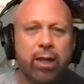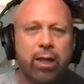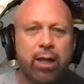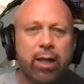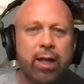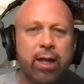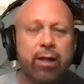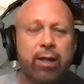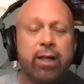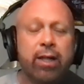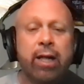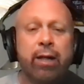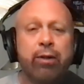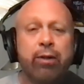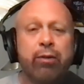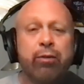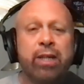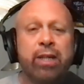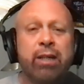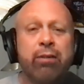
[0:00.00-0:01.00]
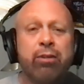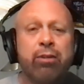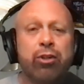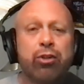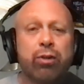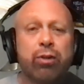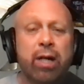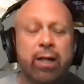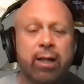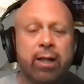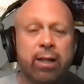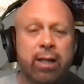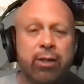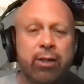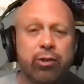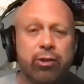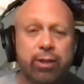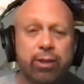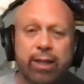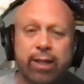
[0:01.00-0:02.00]
and they mm-hmm. even try to
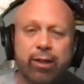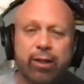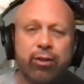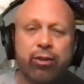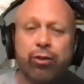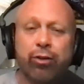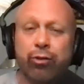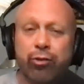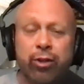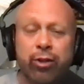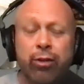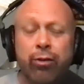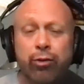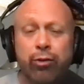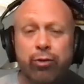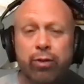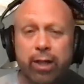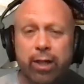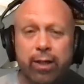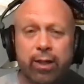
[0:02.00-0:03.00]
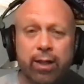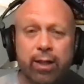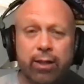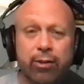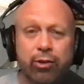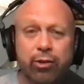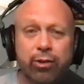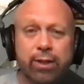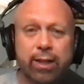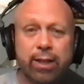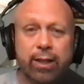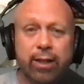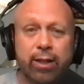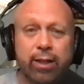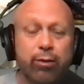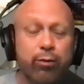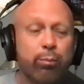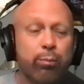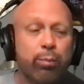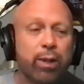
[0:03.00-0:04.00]
legislate it they're still trying to legislate it
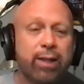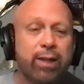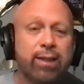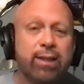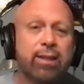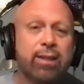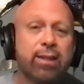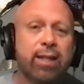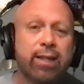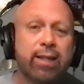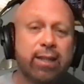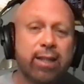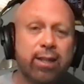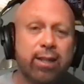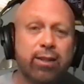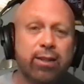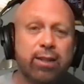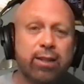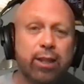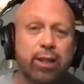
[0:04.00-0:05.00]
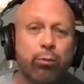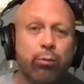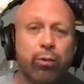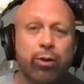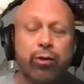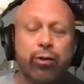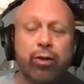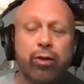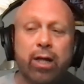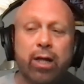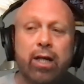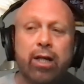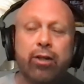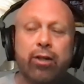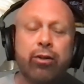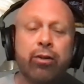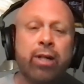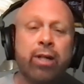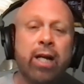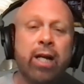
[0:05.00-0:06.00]
in places like tennessee mm-hmm. where
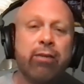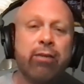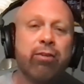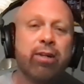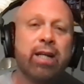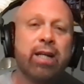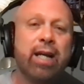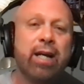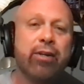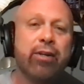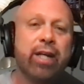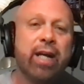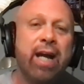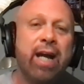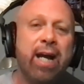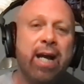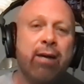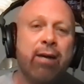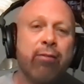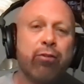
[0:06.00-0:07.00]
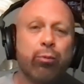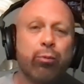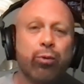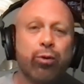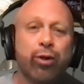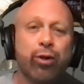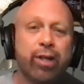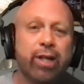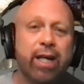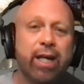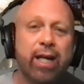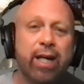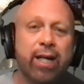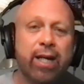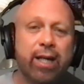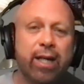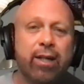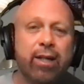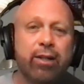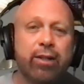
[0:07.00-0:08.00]
you're not even allowed to have the word gay
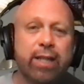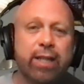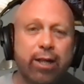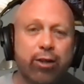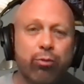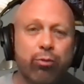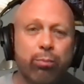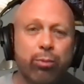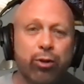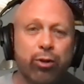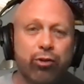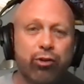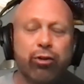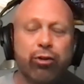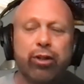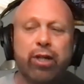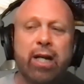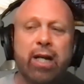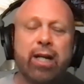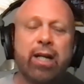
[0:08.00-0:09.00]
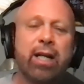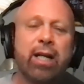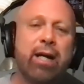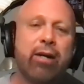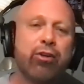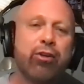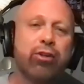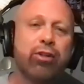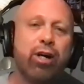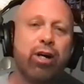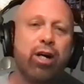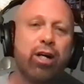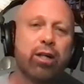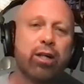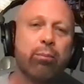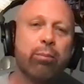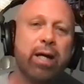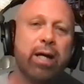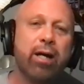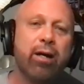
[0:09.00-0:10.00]
in textbooks you're not allowed to talk
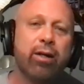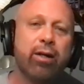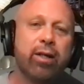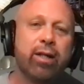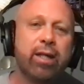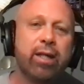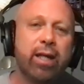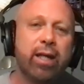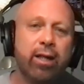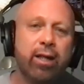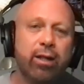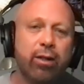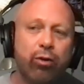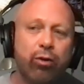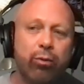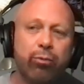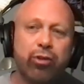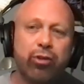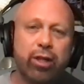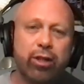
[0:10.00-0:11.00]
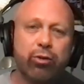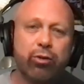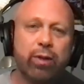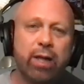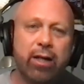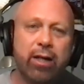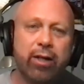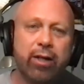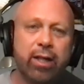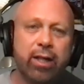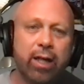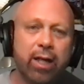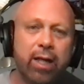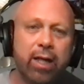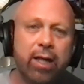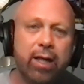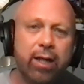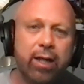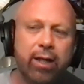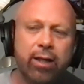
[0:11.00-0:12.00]
about gay homosexuality
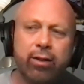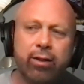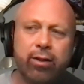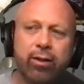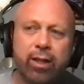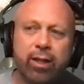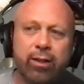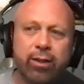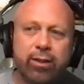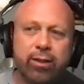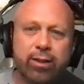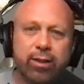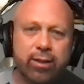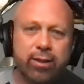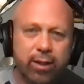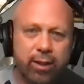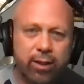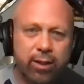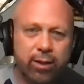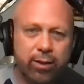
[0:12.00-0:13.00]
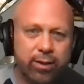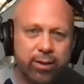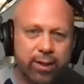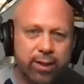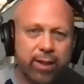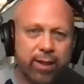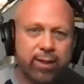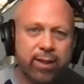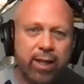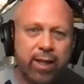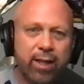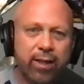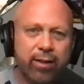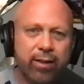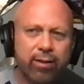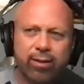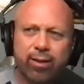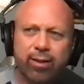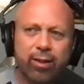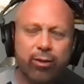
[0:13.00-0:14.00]
in in in sex ed
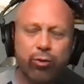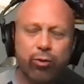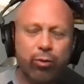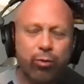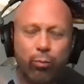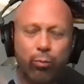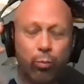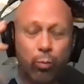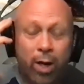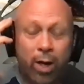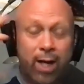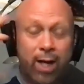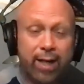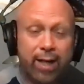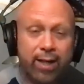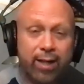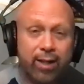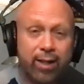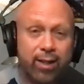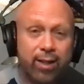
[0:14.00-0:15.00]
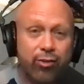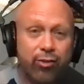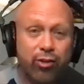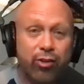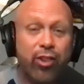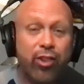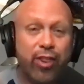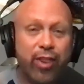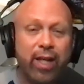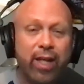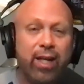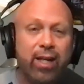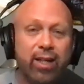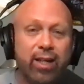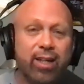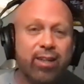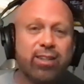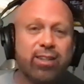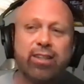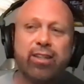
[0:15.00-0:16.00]
it's, why? It's a thing.
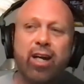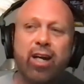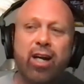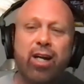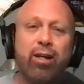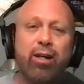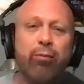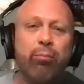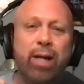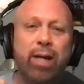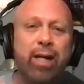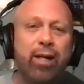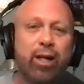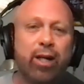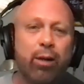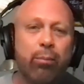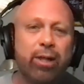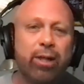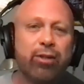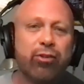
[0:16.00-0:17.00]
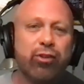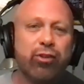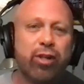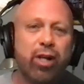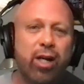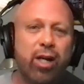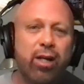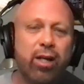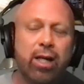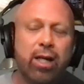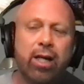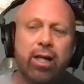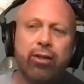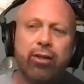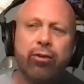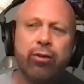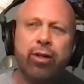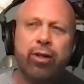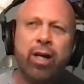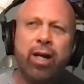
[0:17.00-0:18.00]
It's not made up. It's not,
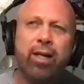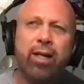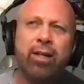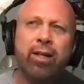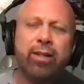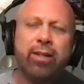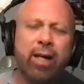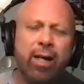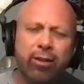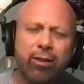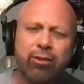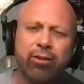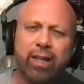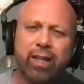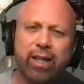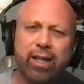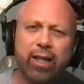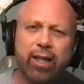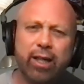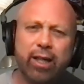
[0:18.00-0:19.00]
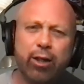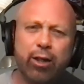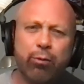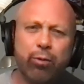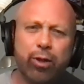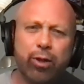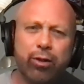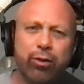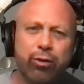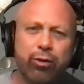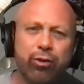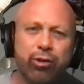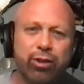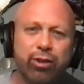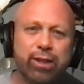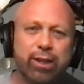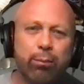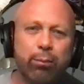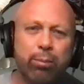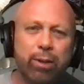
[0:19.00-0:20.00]
you're not indoctrinating anyone. You're
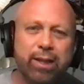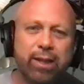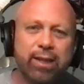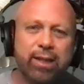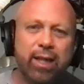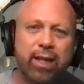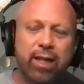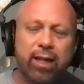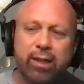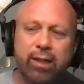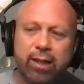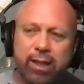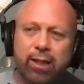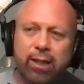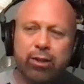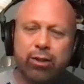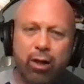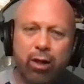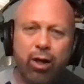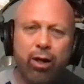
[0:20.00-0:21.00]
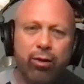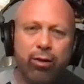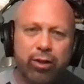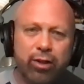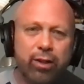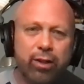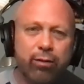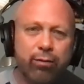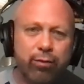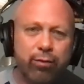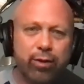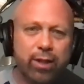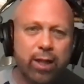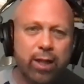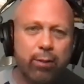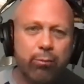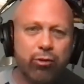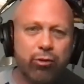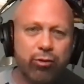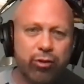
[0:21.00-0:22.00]
just simply saying these are the different
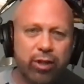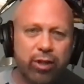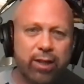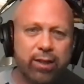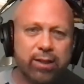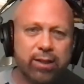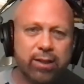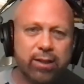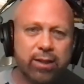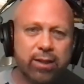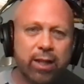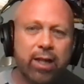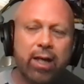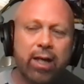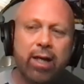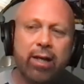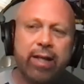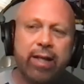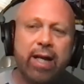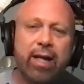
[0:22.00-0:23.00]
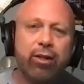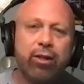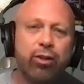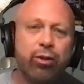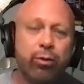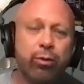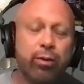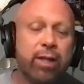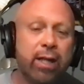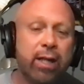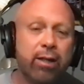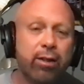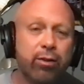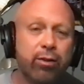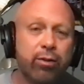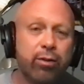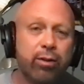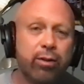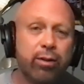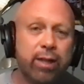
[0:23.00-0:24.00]
types of sexes that you, that,
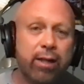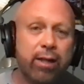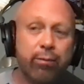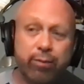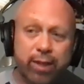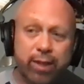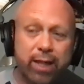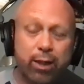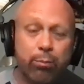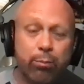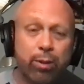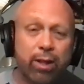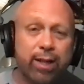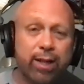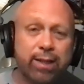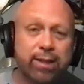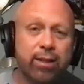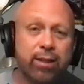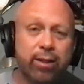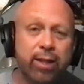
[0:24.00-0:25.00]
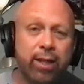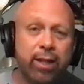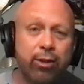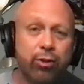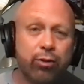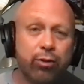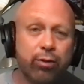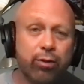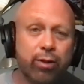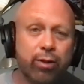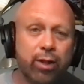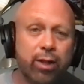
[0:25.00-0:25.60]
that take place in nature.